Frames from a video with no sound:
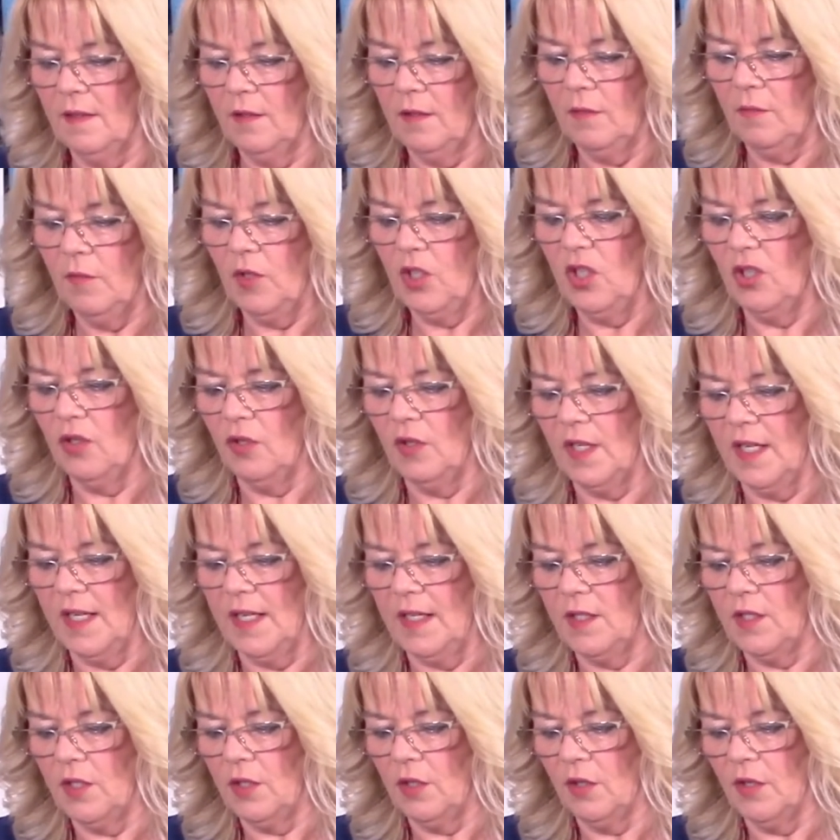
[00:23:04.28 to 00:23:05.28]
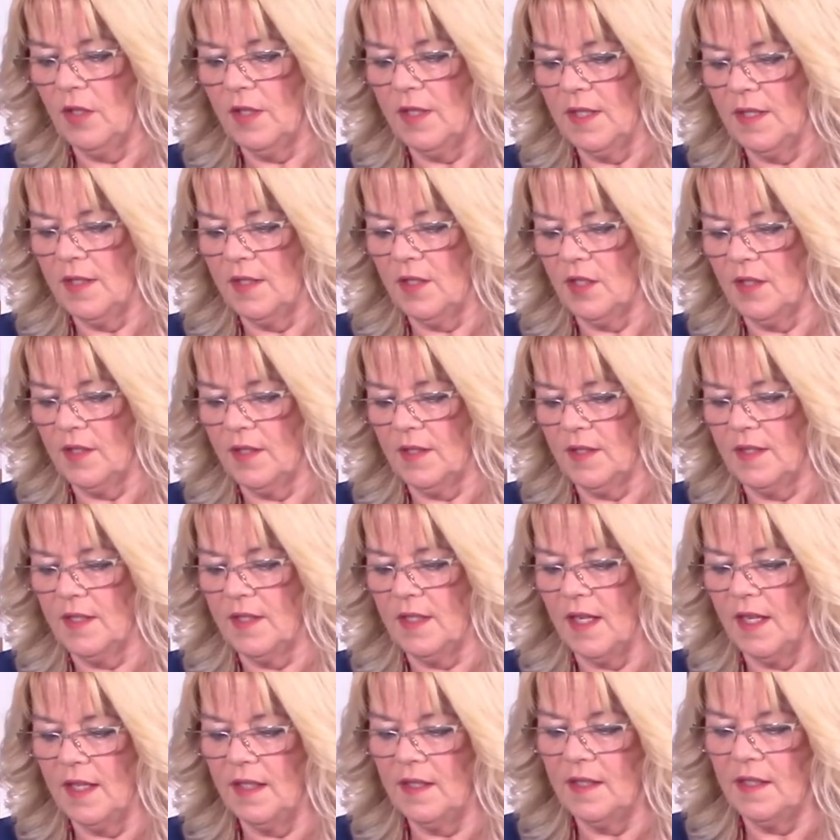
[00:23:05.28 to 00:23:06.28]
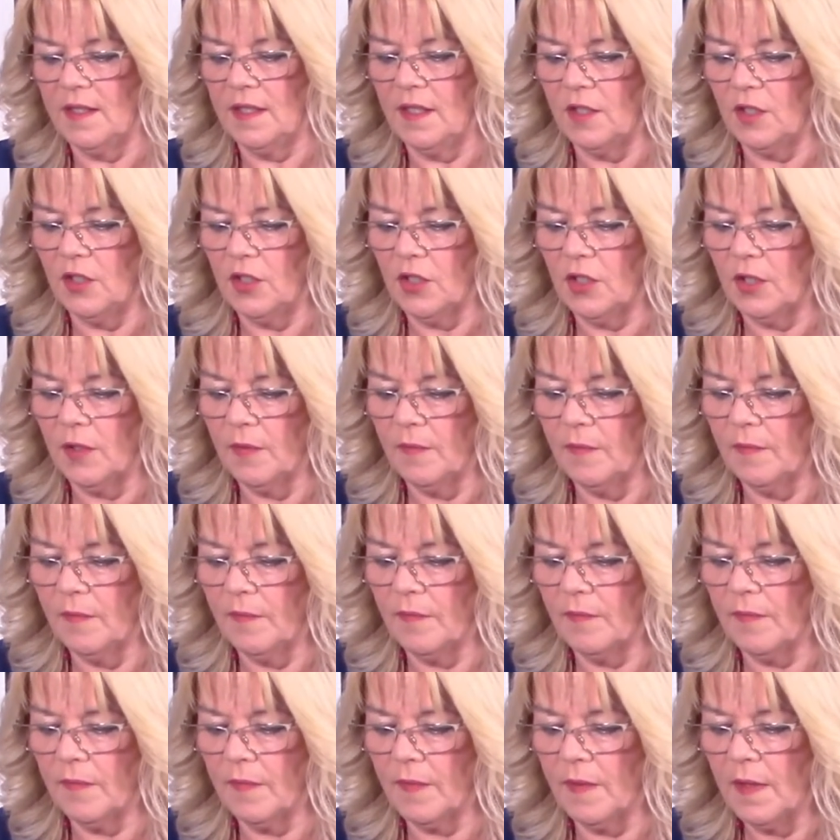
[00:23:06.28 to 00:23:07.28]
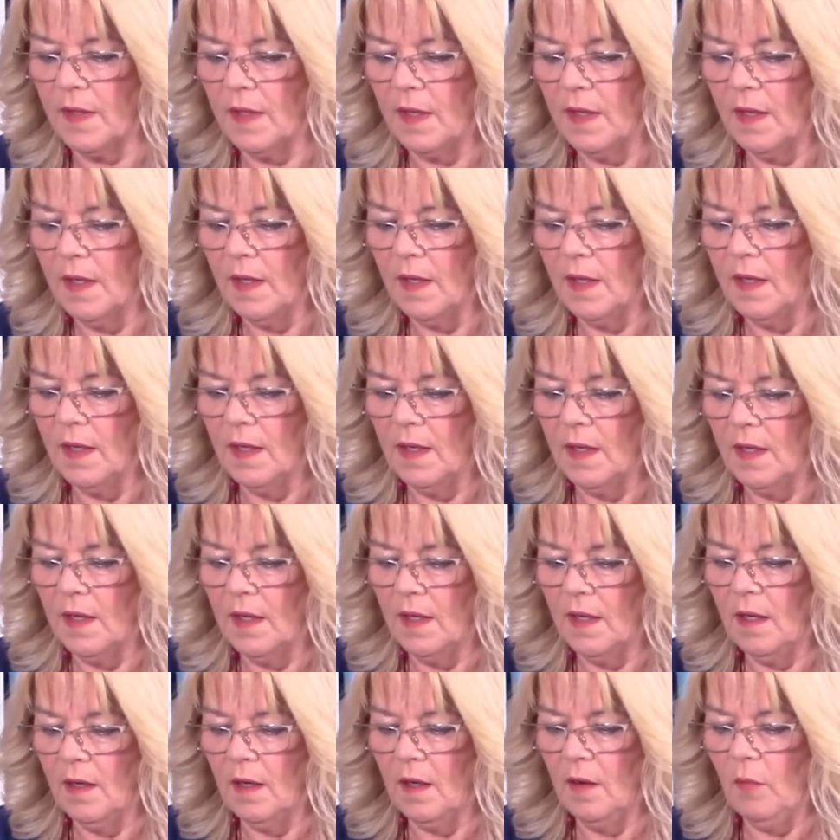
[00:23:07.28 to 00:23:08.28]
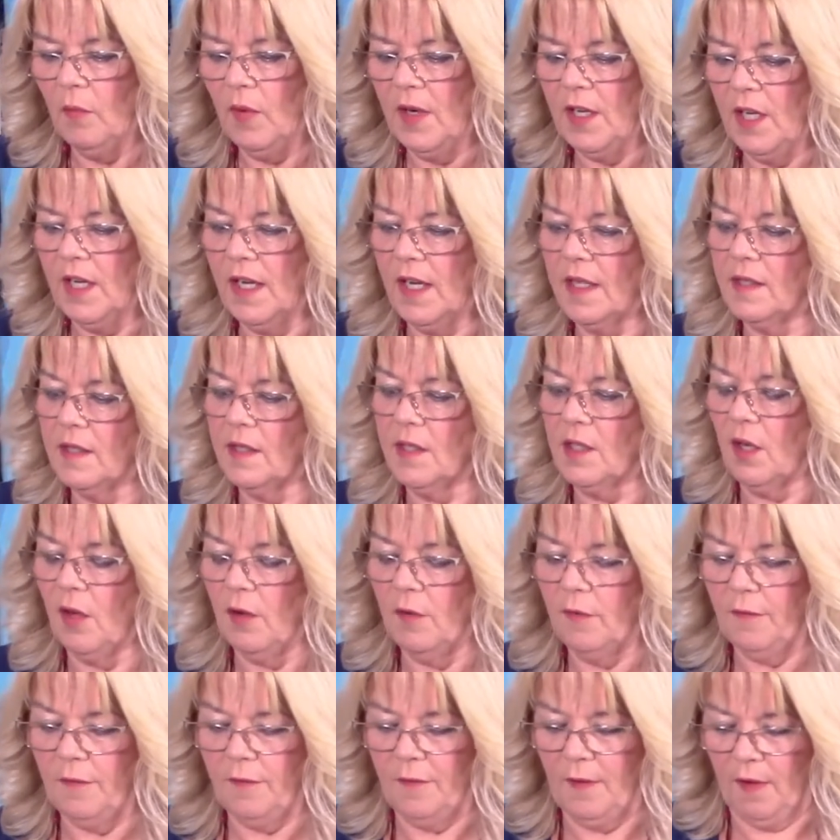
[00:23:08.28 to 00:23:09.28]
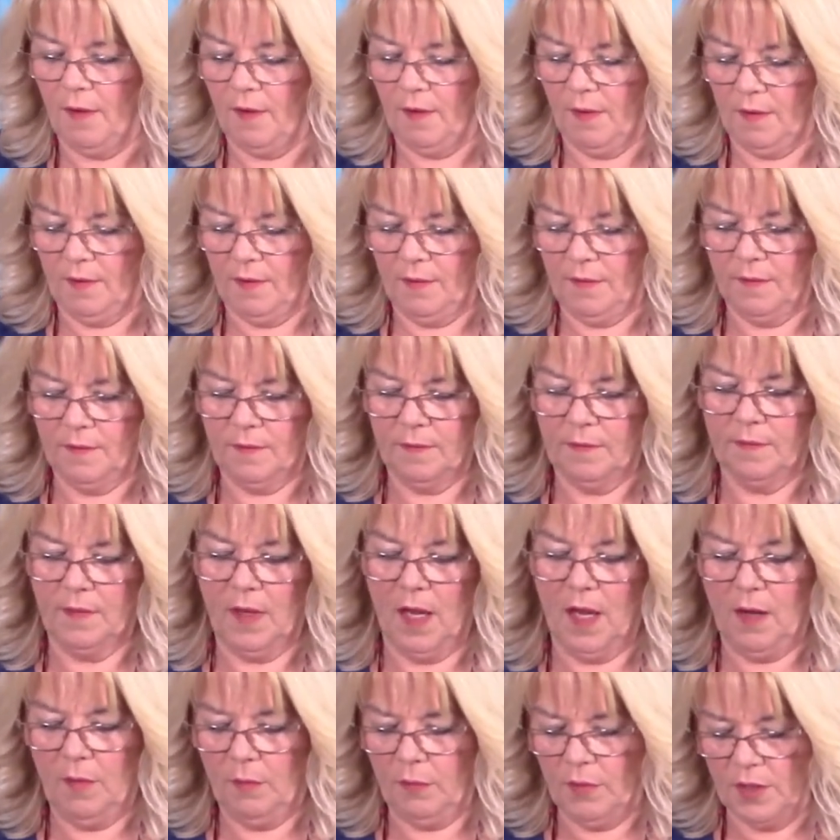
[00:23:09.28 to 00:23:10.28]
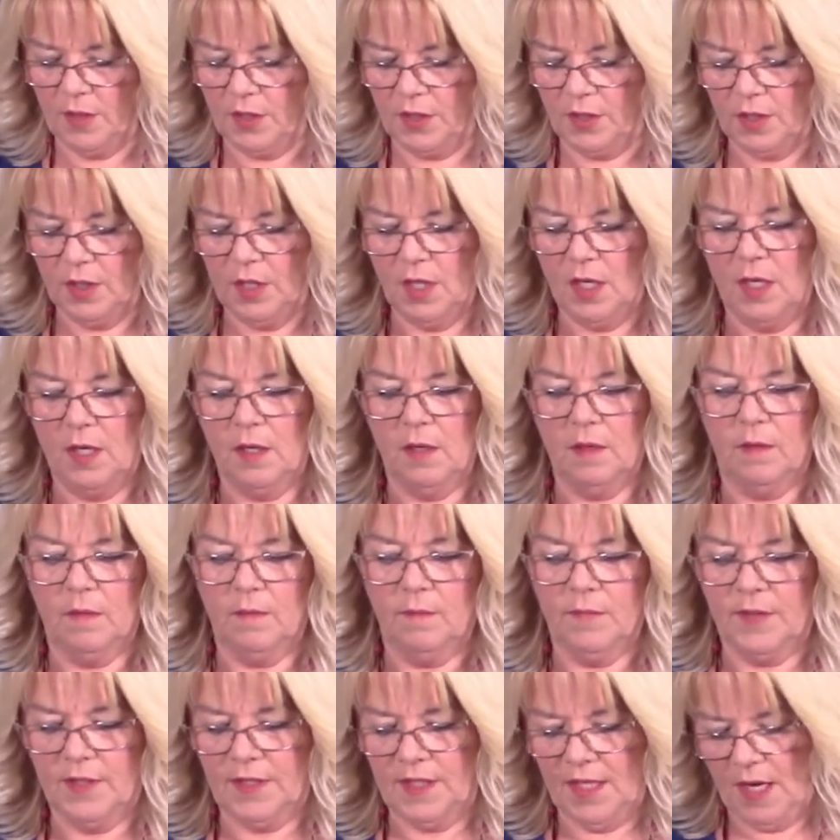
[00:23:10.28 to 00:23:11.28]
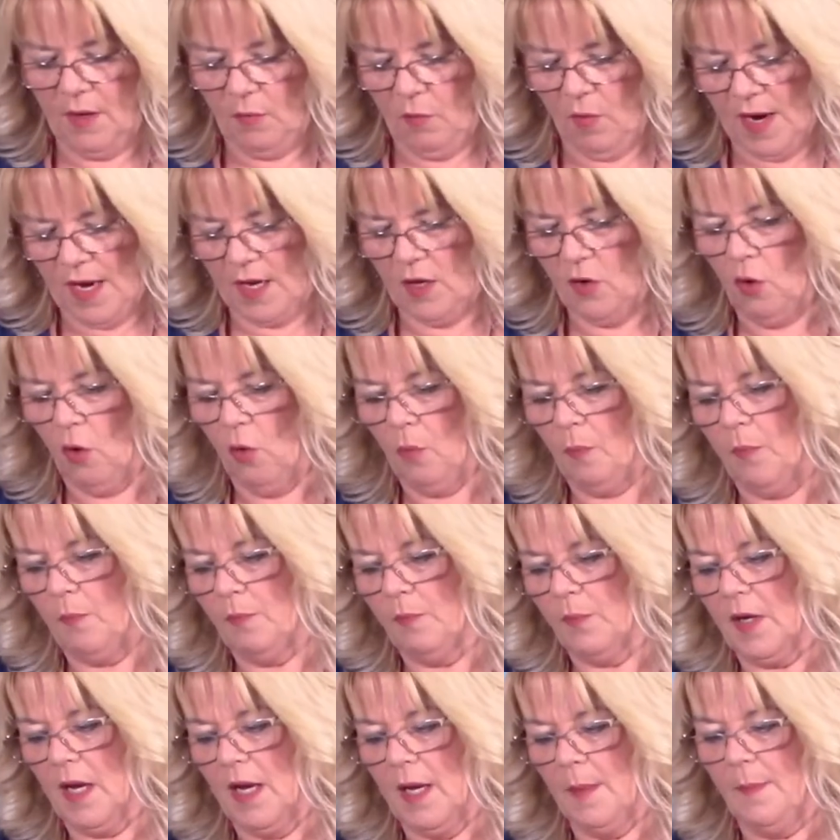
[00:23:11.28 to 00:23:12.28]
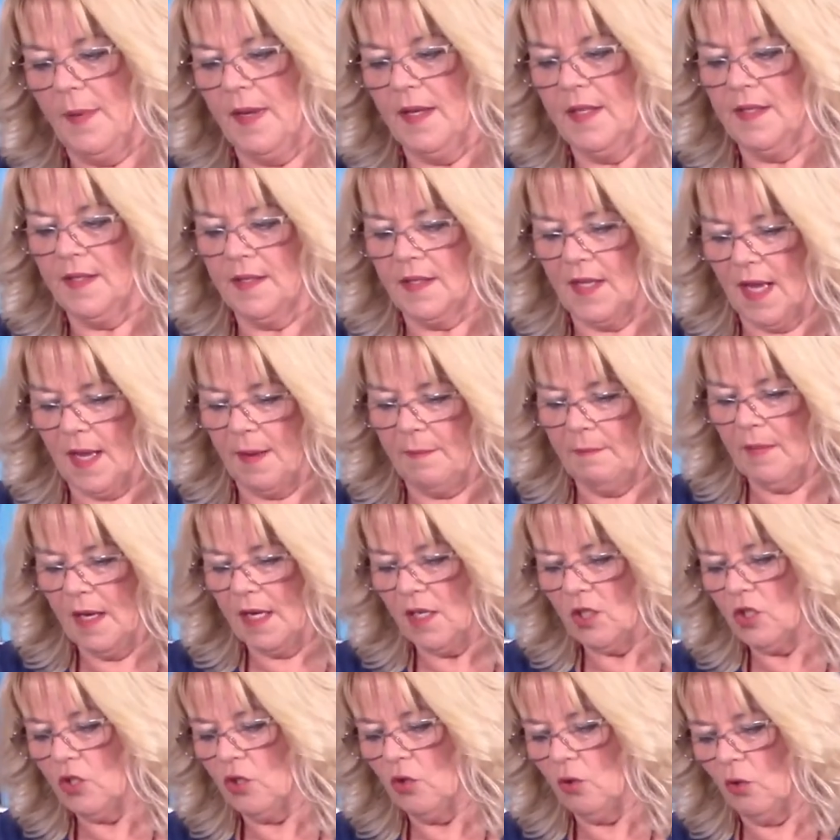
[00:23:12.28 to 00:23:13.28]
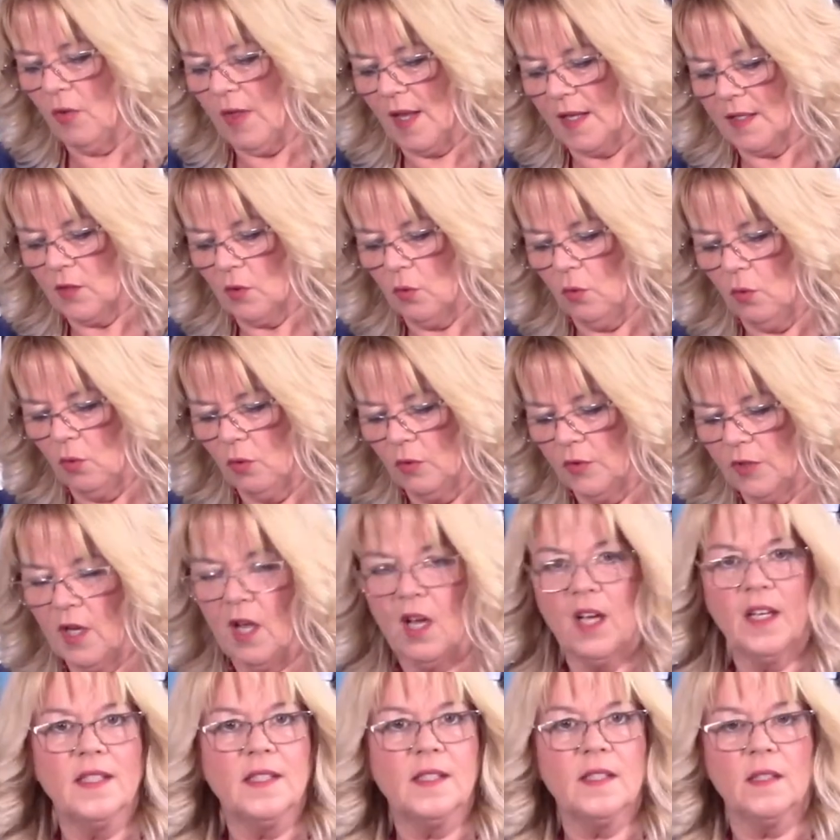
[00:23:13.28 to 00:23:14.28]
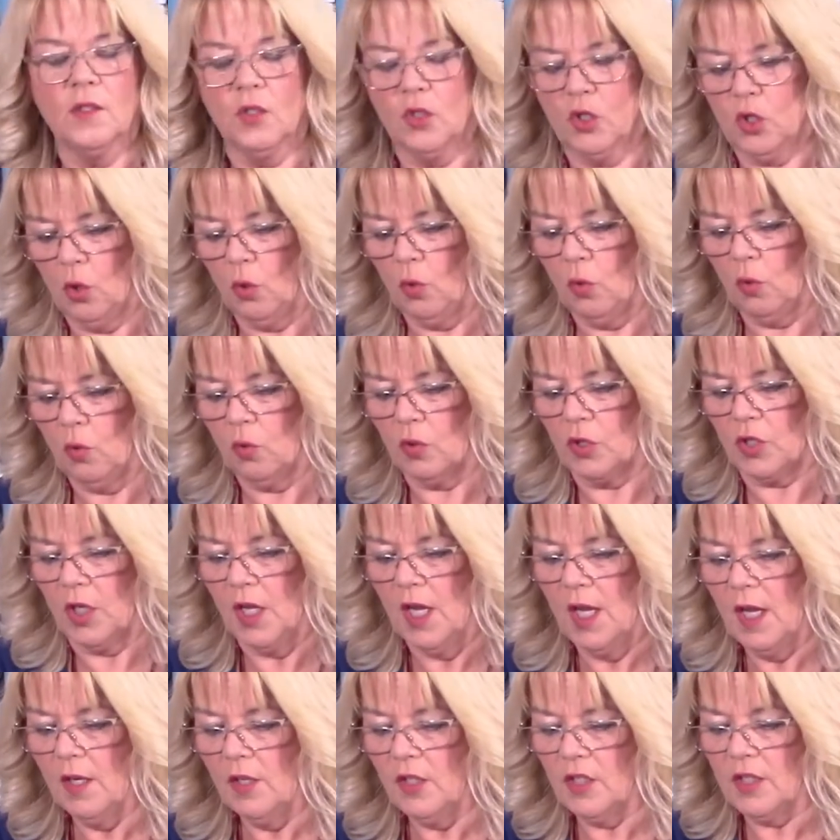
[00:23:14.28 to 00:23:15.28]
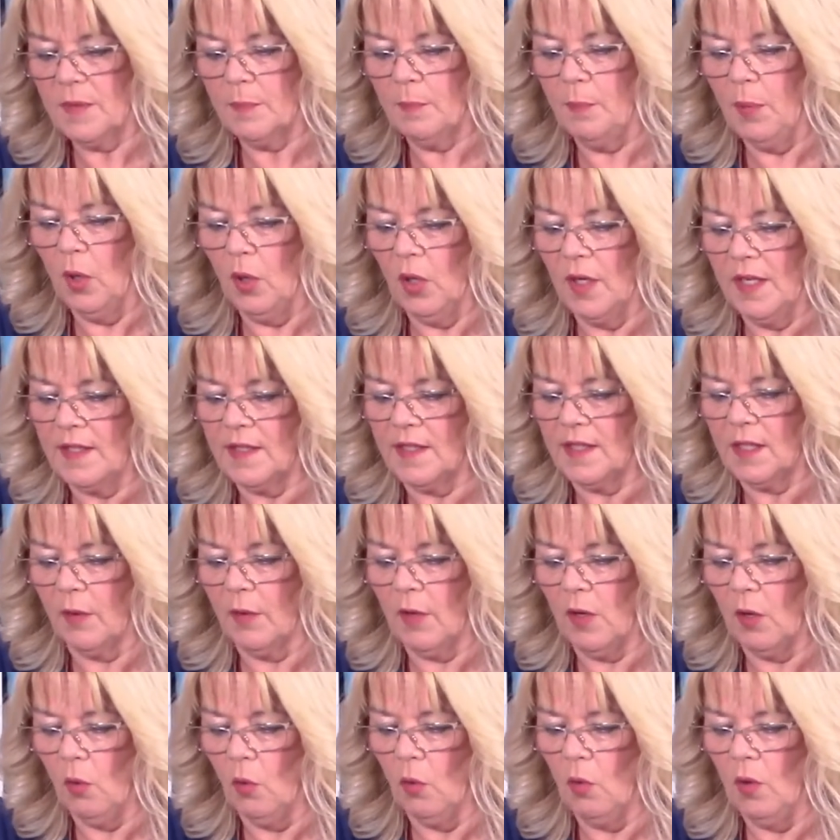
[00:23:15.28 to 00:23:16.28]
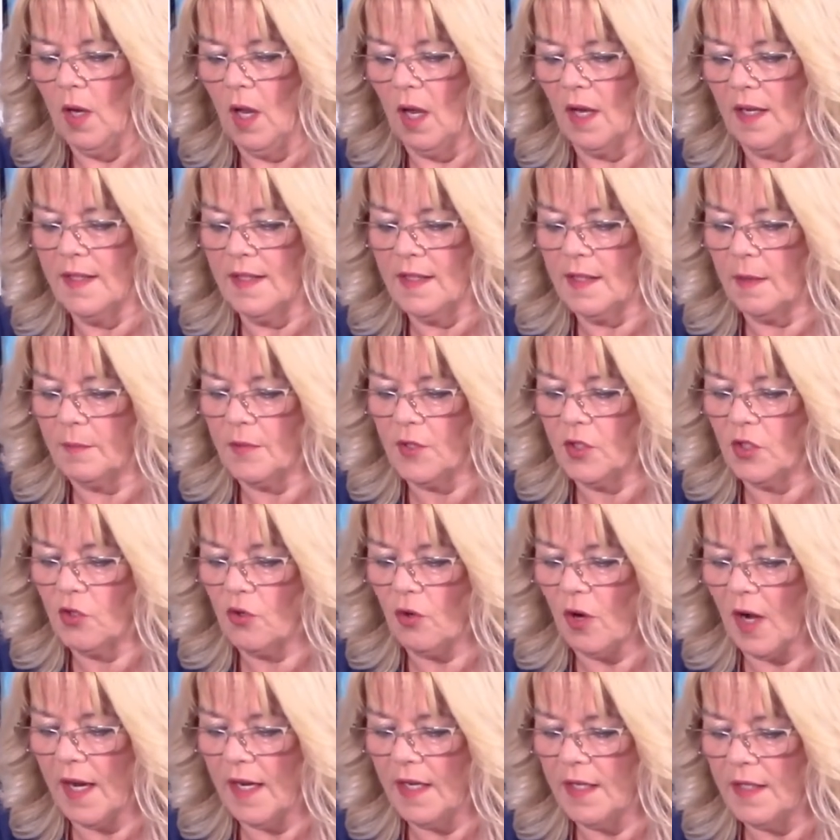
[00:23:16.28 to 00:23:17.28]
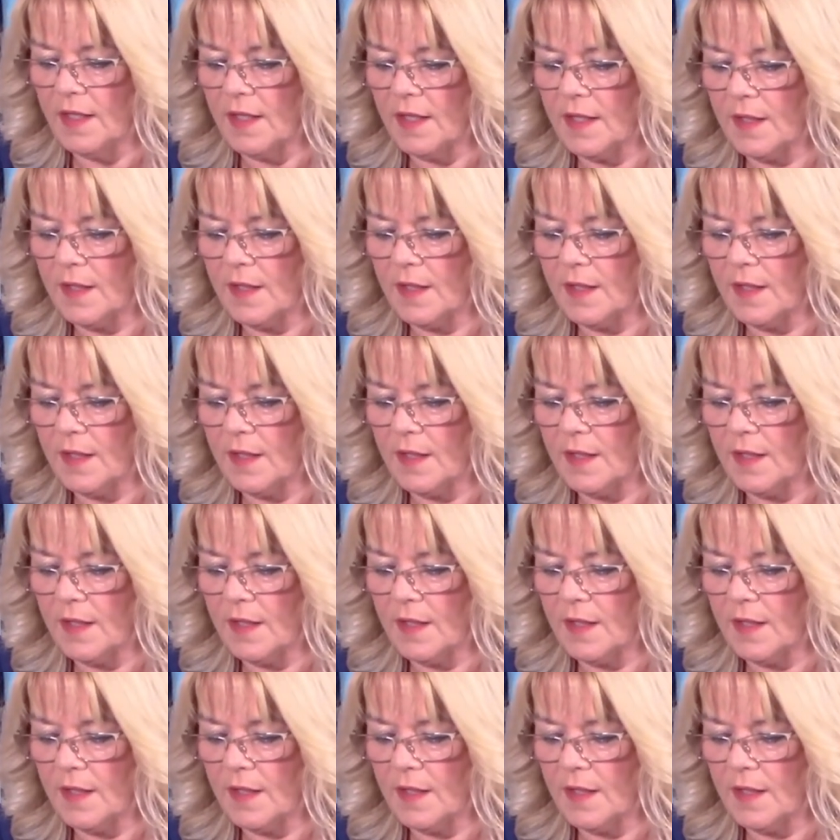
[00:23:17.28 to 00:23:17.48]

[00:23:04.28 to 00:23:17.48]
You shouldn't need to, because it's just a stay stitch. And when you get so far, I would see where your clip is there, make sure that's all nice and taut, just pull it so it all lines up straight.